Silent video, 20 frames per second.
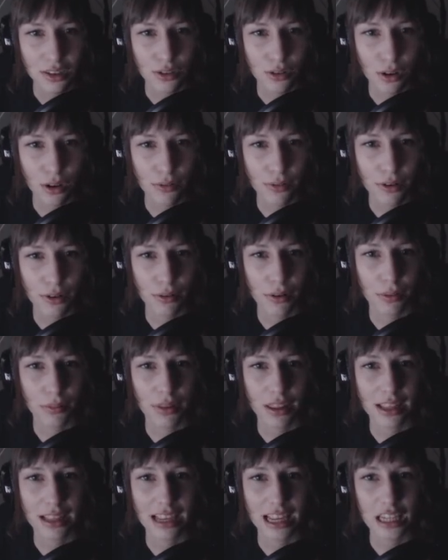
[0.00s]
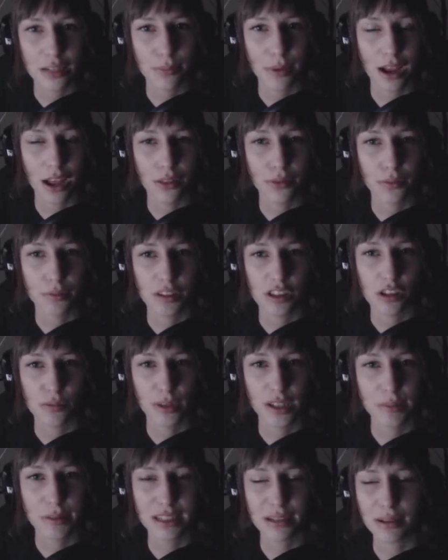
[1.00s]
Trophy room to the guest bathroom. So there
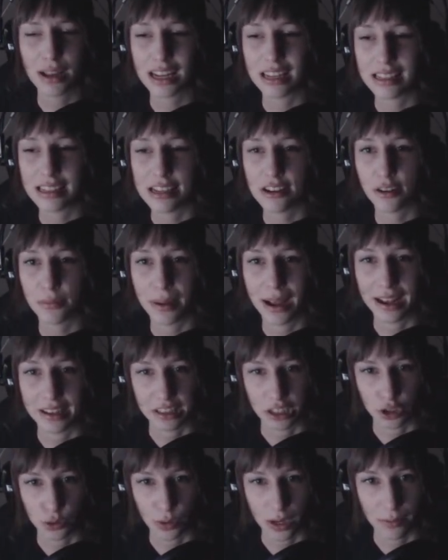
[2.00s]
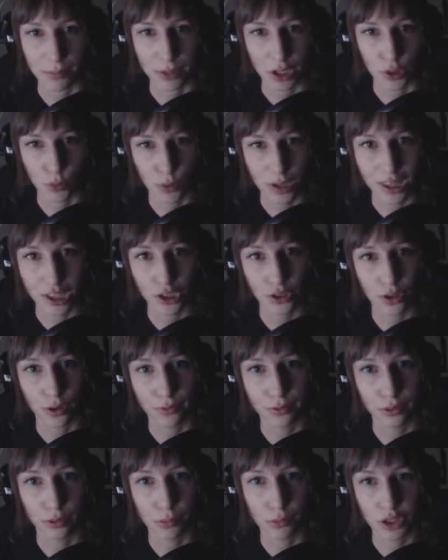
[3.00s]
must be some kind of secret passageway between the
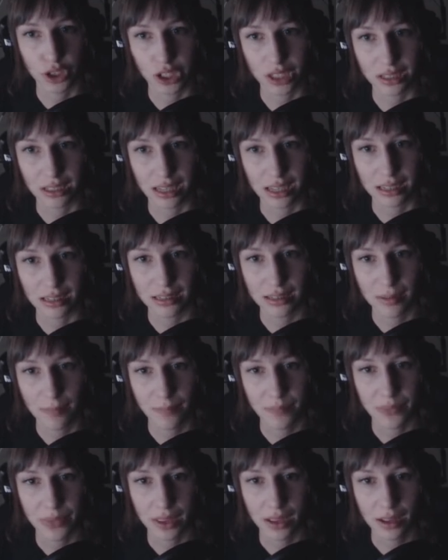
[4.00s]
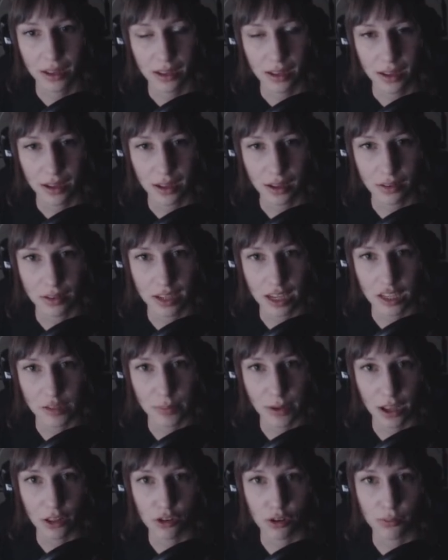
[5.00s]
trophy room, which is this, and the
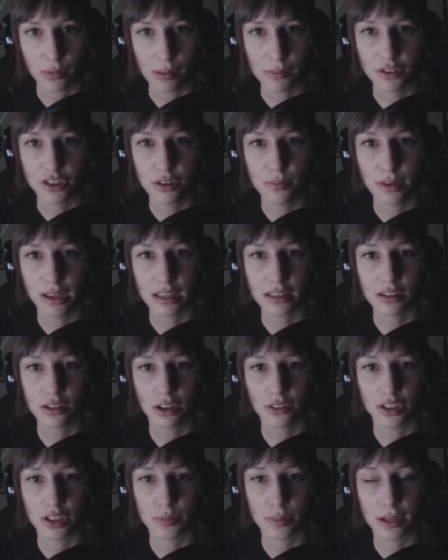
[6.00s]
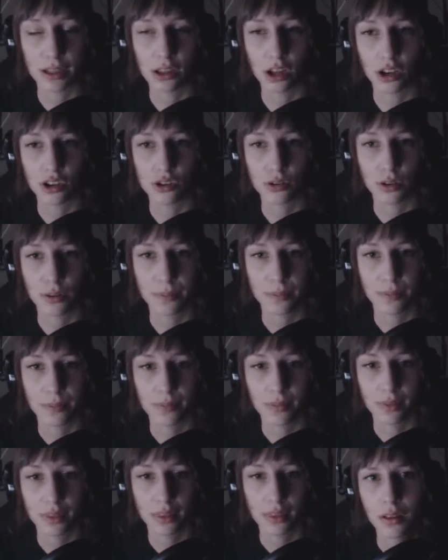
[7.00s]
guest bathroom. I'm assuming it's not this big locked door.
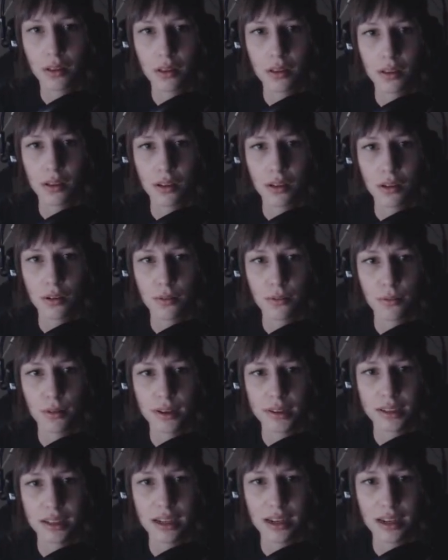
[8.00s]
What